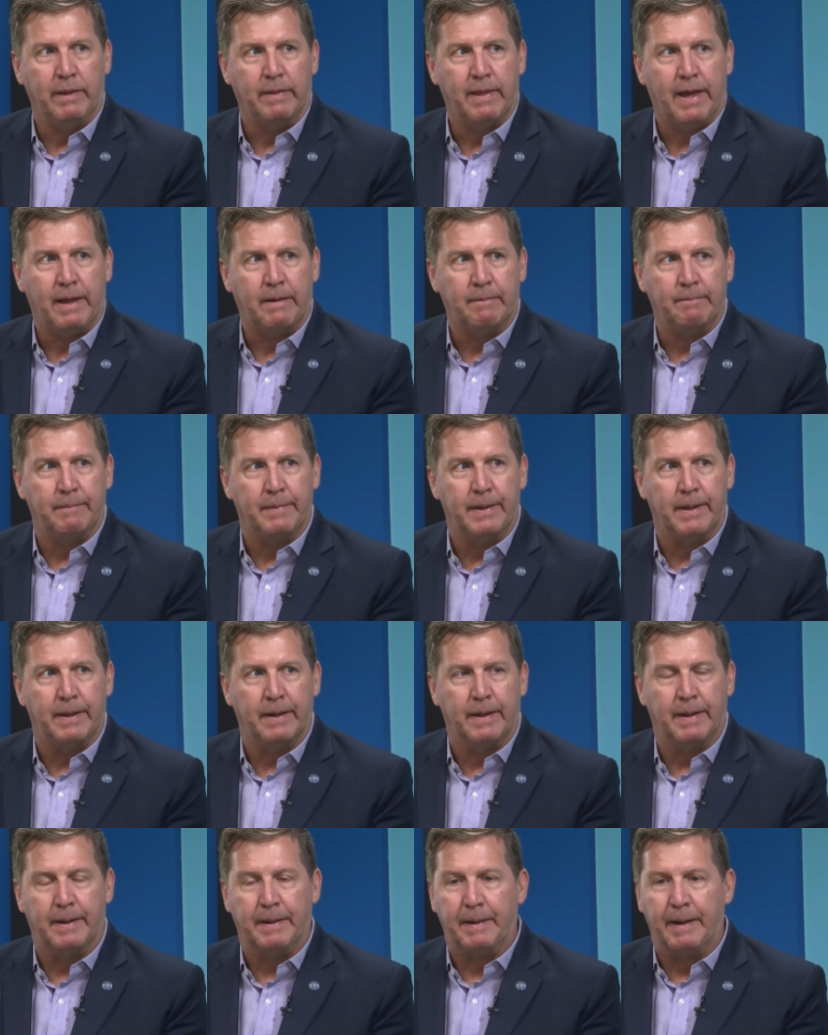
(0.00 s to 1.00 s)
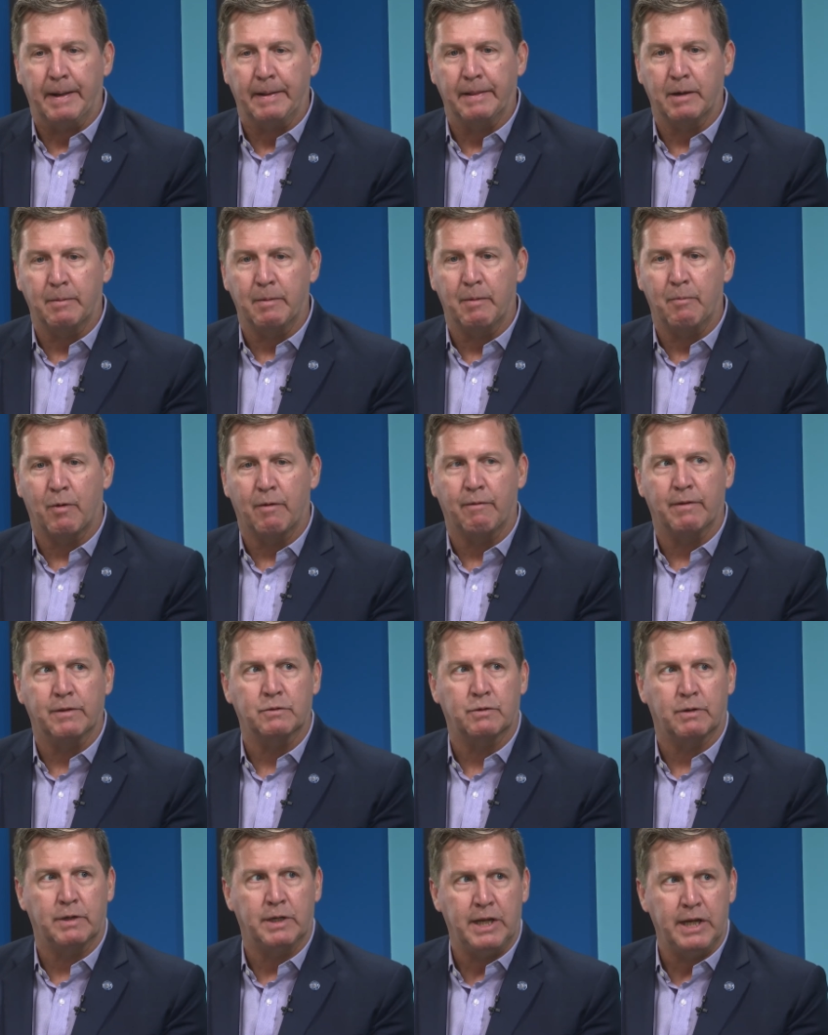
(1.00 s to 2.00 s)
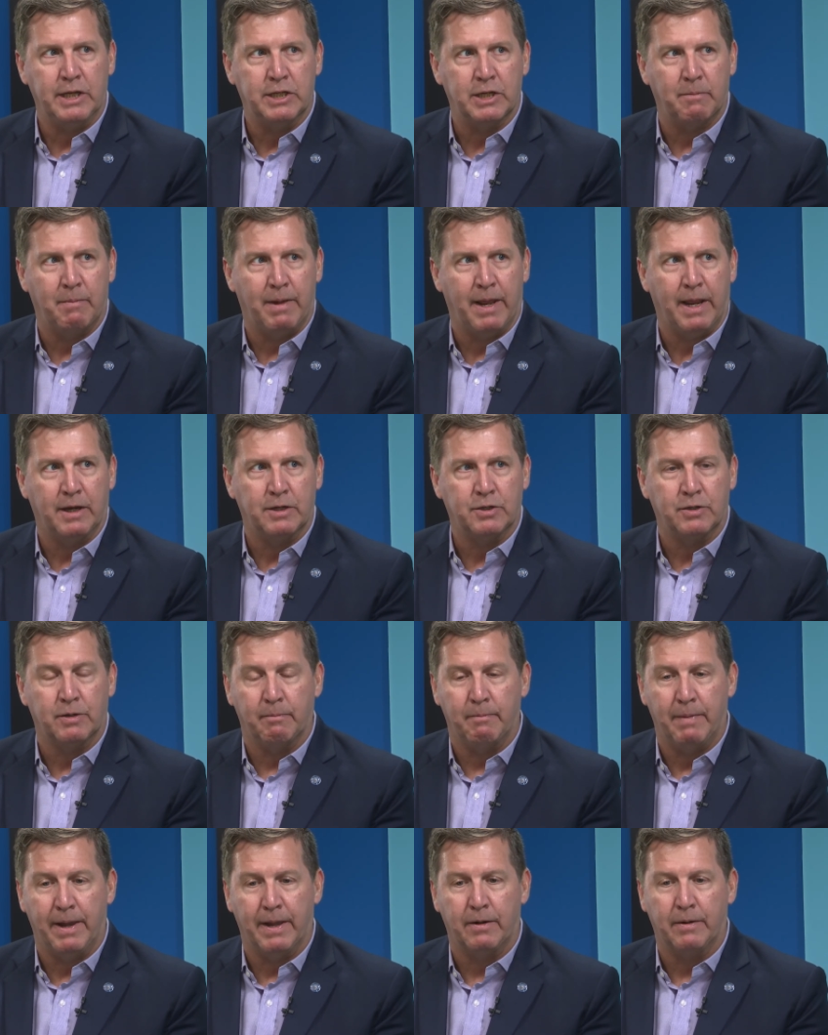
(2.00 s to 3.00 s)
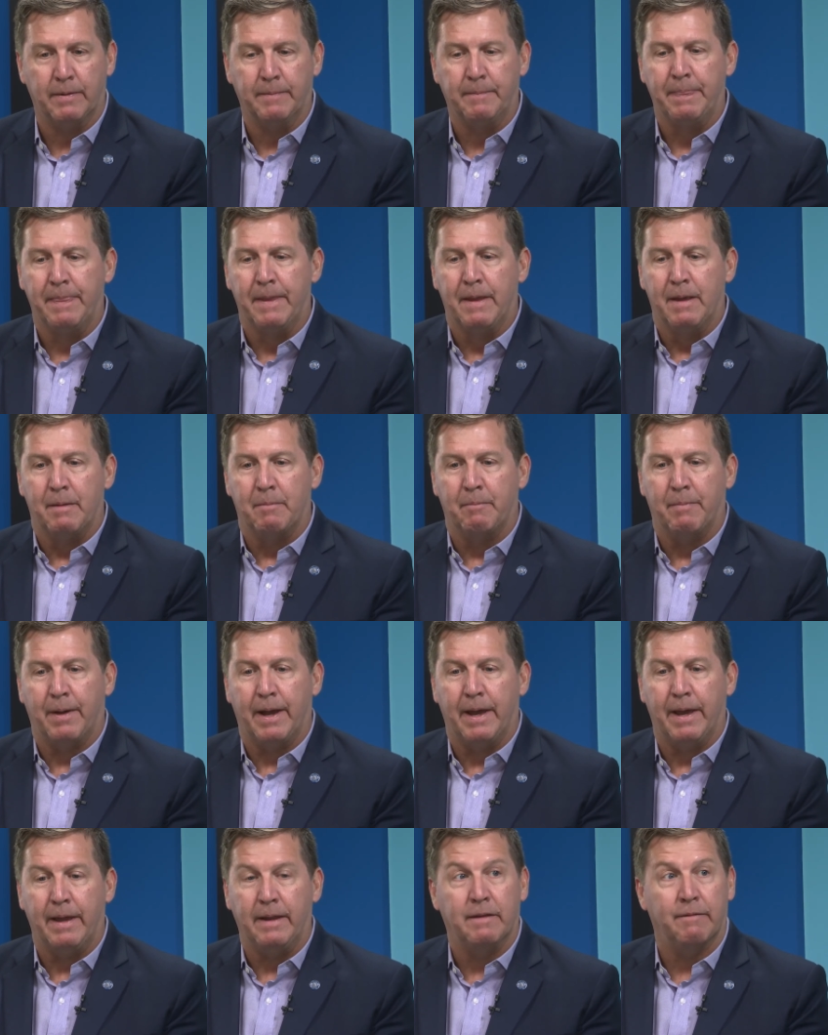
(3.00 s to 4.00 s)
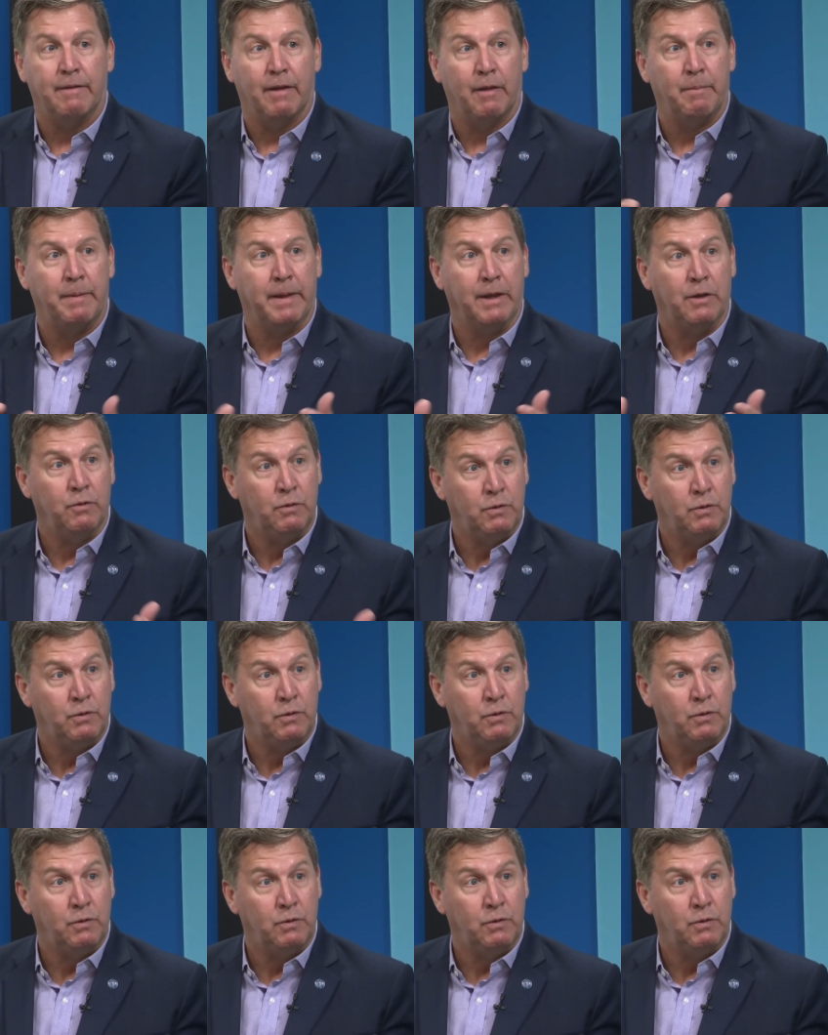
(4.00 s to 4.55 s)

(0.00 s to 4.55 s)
that in a little bit more of a strategic manner by developing new